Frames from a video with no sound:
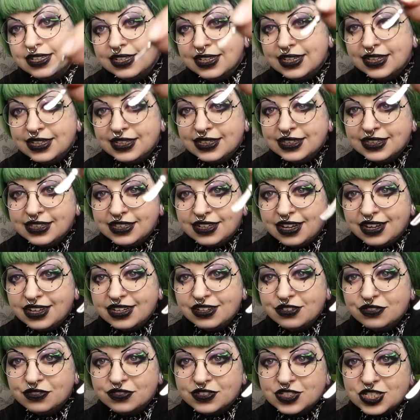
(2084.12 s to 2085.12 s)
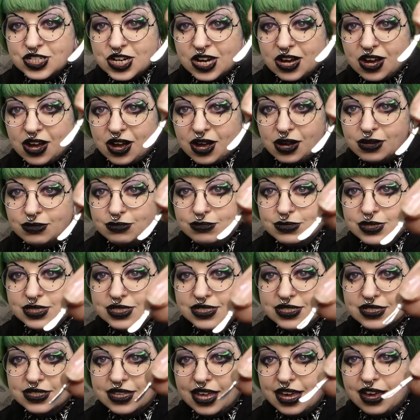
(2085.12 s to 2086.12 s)
little knife
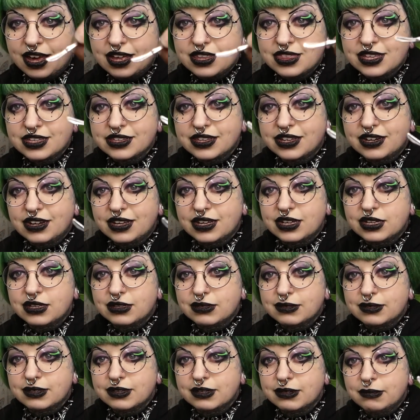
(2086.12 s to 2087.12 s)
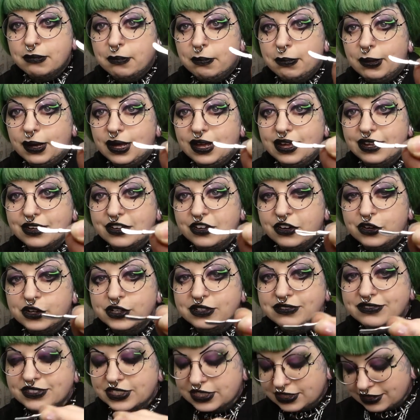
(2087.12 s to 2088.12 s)
charms. I think they're like butter
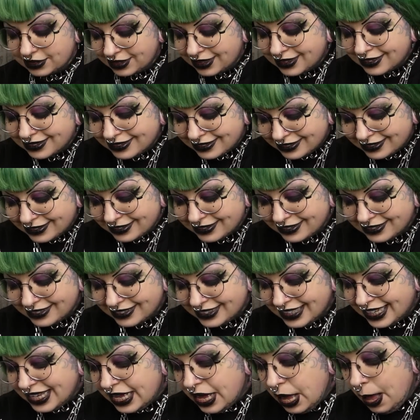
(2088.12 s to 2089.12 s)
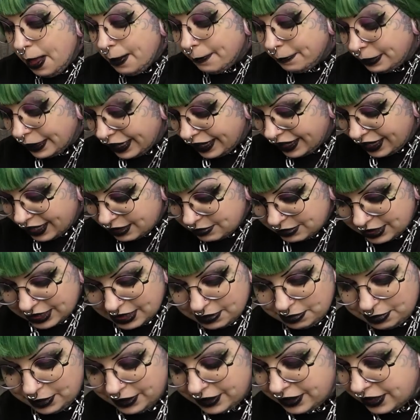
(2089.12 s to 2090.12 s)
knives. But I'm going
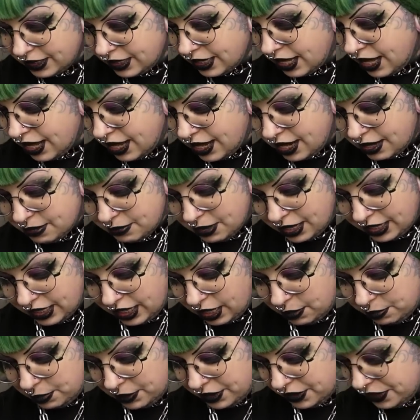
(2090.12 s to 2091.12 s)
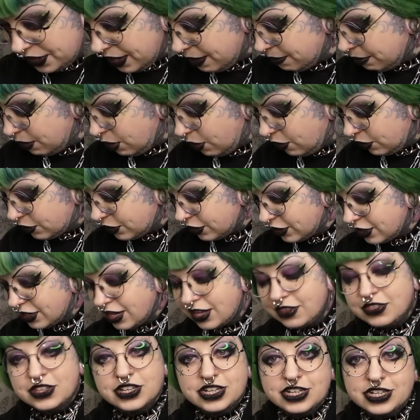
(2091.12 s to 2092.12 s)
to put a couple of them on
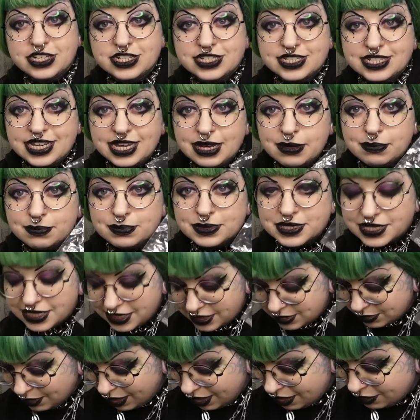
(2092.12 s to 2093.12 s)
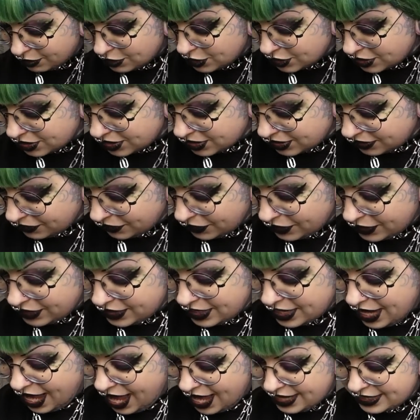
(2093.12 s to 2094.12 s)
the zips as well, just for
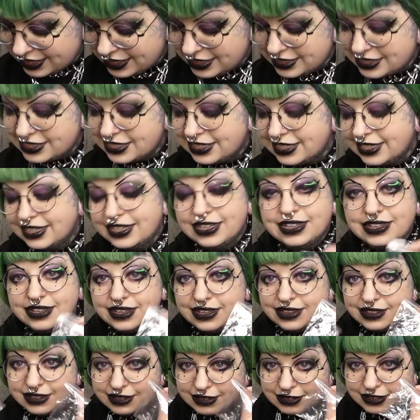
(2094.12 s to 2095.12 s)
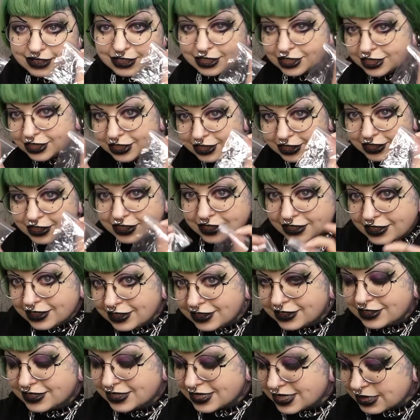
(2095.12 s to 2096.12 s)
an added little
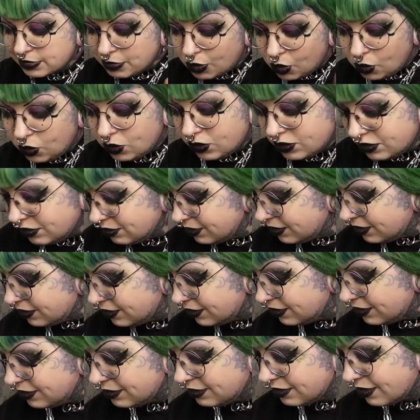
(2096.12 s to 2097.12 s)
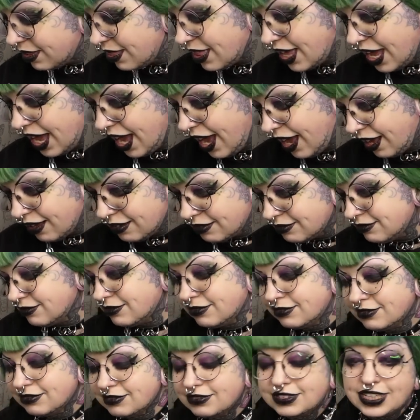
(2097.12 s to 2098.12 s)
small thing.
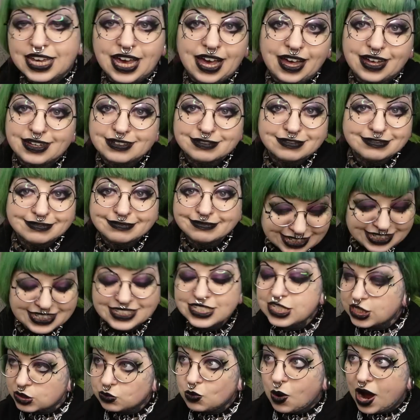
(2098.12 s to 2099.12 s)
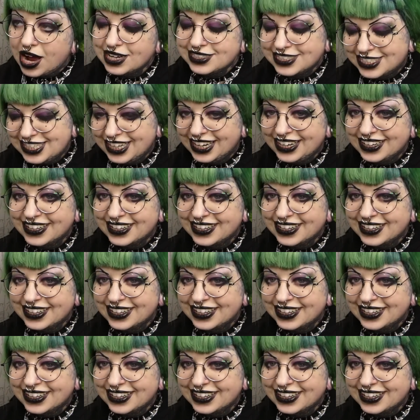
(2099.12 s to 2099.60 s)
Yeah, just watch.